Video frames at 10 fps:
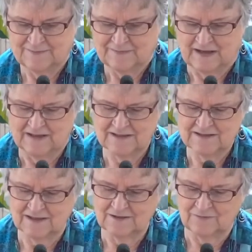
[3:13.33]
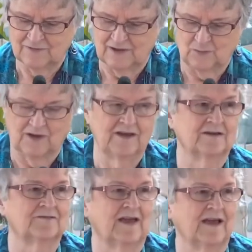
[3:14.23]
and a dignified way
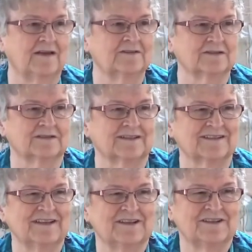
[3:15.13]
of handling